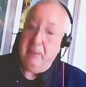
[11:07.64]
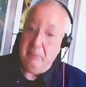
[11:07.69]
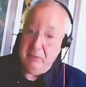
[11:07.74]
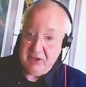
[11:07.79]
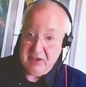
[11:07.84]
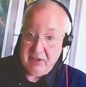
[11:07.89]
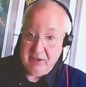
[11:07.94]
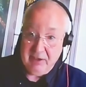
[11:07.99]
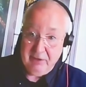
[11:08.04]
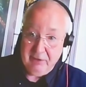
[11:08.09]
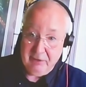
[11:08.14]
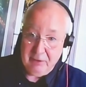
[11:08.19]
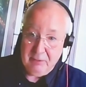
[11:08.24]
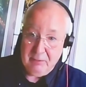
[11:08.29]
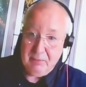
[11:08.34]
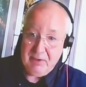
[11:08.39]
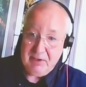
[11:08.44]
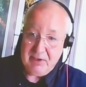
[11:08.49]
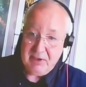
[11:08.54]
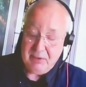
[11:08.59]
I'm a
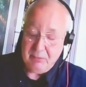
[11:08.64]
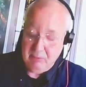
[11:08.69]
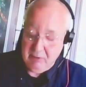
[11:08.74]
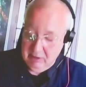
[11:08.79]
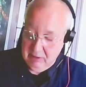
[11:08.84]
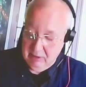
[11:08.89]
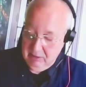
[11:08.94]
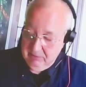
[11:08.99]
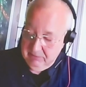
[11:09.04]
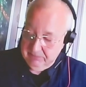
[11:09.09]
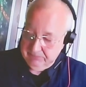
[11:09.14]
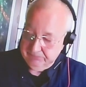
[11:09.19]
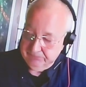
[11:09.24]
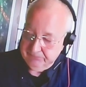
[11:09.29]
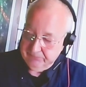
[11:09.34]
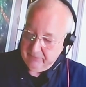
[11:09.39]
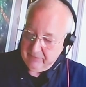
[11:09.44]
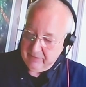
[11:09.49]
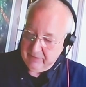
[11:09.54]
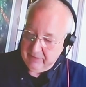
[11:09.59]
psychotherapist as well,
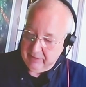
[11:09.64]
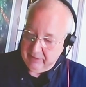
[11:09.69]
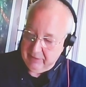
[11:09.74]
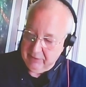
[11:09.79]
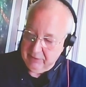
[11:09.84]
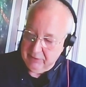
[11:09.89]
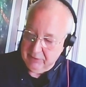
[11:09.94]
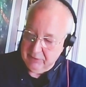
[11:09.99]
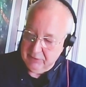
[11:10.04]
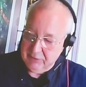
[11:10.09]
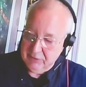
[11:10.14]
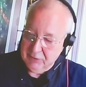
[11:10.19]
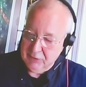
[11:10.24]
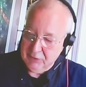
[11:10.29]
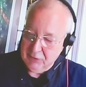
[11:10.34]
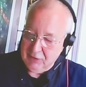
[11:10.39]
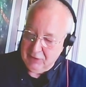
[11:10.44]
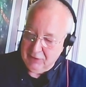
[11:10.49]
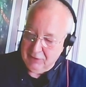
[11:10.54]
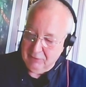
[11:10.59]

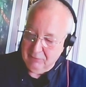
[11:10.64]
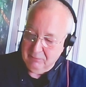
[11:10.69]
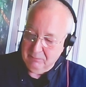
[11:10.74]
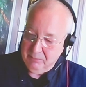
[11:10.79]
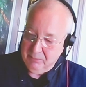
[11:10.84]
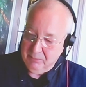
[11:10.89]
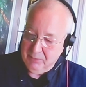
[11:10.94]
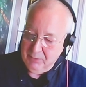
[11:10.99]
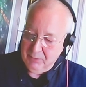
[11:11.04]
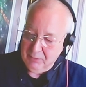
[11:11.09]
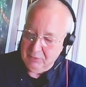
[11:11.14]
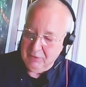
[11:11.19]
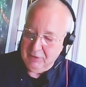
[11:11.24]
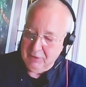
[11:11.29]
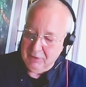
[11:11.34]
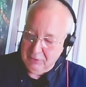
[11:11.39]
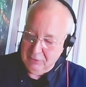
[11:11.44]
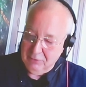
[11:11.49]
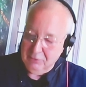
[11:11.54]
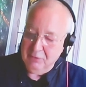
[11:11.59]
and I've
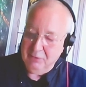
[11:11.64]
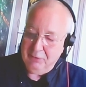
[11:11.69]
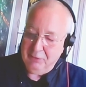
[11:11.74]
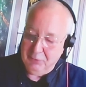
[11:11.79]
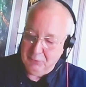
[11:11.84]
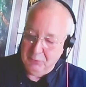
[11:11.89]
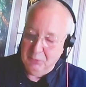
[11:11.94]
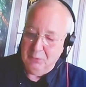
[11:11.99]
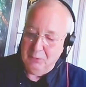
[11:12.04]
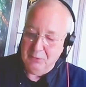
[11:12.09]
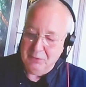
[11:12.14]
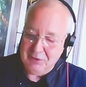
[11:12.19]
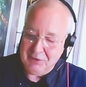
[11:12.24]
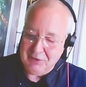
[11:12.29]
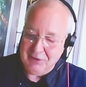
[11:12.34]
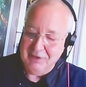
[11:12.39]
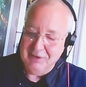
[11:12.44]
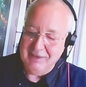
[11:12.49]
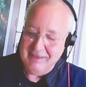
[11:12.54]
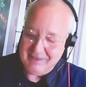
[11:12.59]
put a lot of
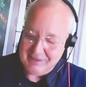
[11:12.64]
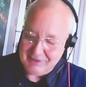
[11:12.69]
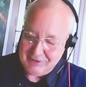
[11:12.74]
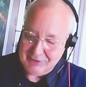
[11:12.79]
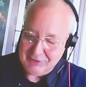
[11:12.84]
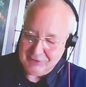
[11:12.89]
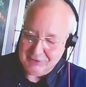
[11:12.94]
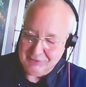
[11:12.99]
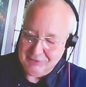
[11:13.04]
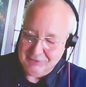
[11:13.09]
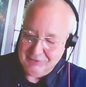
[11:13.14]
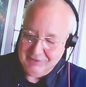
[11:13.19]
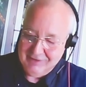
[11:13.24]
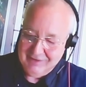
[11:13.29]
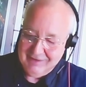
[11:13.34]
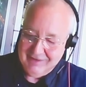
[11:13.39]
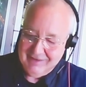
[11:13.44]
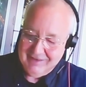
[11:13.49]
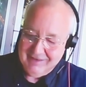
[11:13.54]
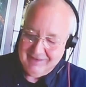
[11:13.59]
thought
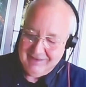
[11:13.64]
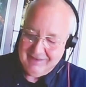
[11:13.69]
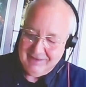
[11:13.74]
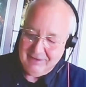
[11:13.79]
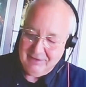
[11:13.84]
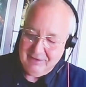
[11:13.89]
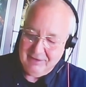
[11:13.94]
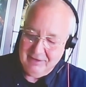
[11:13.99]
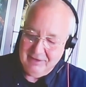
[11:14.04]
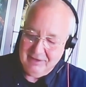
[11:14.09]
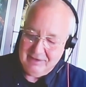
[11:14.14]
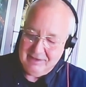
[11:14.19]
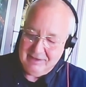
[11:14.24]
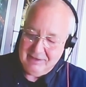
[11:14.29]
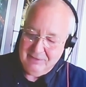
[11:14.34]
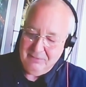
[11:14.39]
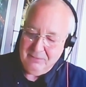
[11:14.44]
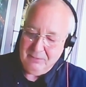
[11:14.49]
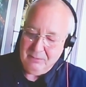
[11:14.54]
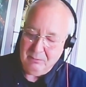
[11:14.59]
into
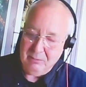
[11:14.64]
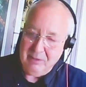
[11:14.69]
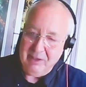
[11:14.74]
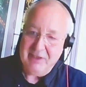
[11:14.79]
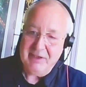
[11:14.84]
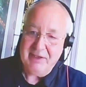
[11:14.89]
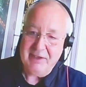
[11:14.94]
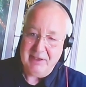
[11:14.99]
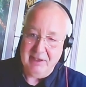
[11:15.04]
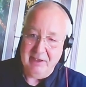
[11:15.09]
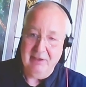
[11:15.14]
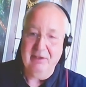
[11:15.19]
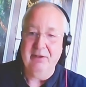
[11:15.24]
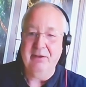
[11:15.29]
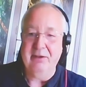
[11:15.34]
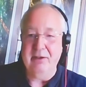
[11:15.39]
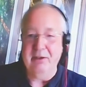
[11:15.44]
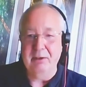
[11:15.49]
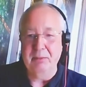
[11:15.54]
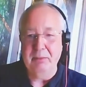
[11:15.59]
different ways
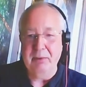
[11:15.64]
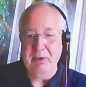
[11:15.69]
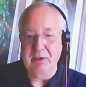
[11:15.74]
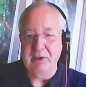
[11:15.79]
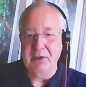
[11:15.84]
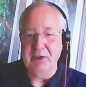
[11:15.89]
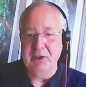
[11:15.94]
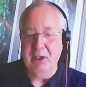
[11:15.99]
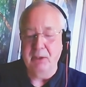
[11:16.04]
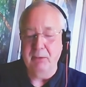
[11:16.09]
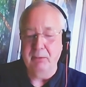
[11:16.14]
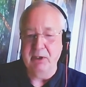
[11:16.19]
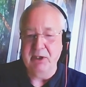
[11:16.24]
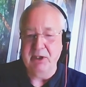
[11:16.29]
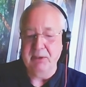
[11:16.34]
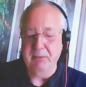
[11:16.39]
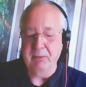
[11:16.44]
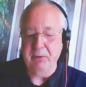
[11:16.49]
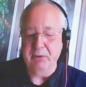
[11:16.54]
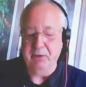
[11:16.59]
psychotherapy and
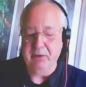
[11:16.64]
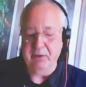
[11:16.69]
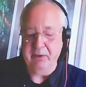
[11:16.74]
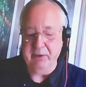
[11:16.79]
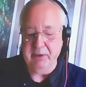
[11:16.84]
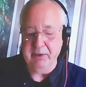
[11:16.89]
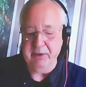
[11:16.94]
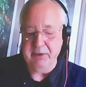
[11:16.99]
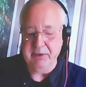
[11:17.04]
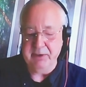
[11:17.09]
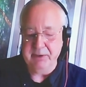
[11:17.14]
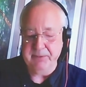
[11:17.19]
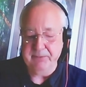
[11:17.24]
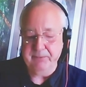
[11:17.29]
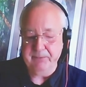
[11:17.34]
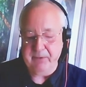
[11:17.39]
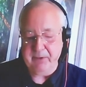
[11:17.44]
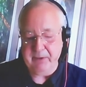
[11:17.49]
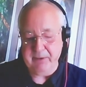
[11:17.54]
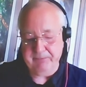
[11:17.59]
shamanism look at
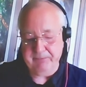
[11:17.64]
this.